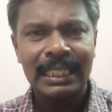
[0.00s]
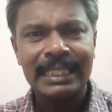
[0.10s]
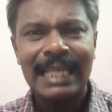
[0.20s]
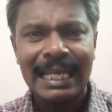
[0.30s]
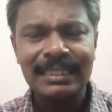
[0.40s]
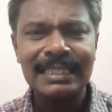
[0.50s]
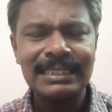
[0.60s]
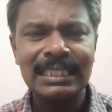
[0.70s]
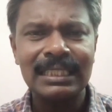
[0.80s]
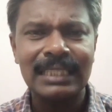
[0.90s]
In another
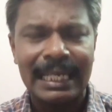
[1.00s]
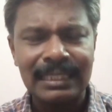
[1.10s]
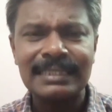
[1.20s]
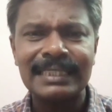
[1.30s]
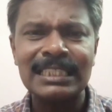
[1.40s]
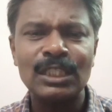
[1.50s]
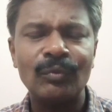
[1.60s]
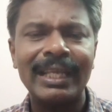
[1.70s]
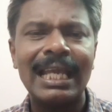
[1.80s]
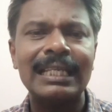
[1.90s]
sense,
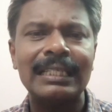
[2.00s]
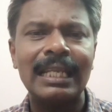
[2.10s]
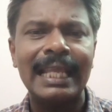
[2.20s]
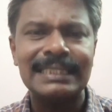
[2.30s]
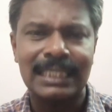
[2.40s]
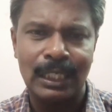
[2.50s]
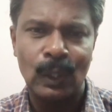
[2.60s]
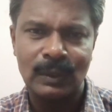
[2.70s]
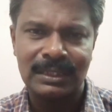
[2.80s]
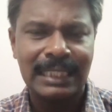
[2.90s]
we can analyze a
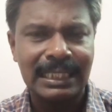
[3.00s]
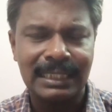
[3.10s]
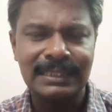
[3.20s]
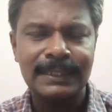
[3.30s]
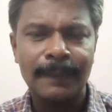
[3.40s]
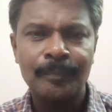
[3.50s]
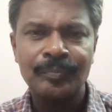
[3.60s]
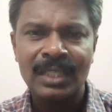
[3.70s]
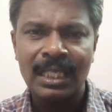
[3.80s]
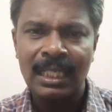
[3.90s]
loss. That is,
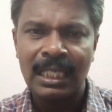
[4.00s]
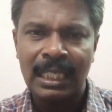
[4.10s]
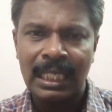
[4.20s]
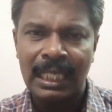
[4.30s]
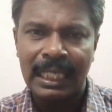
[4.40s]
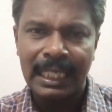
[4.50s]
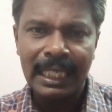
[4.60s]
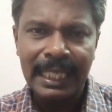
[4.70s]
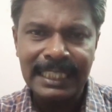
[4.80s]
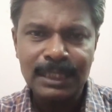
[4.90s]

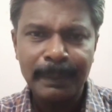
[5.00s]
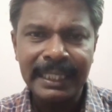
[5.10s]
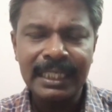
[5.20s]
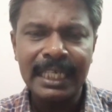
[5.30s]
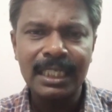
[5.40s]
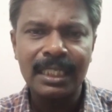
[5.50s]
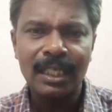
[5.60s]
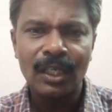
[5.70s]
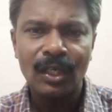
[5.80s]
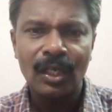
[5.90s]
he expended
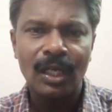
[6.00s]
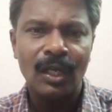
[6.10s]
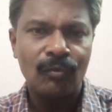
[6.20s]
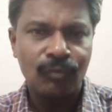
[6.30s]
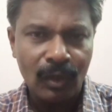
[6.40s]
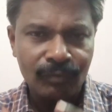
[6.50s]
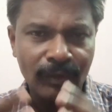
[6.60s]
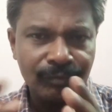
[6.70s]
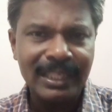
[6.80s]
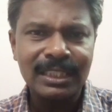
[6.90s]
for
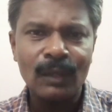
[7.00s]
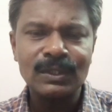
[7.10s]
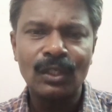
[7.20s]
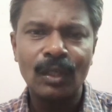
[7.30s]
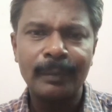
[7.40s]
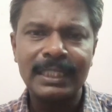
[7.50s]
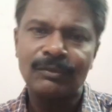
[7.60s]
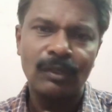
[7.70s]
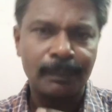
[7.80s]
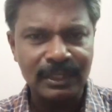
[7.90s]
50,000 rupees
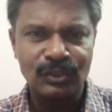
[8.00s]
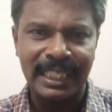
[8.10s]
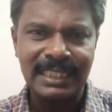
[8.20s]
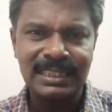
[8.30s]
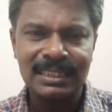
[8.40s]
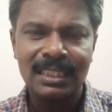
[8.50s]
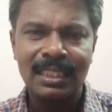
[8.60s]
for purchase,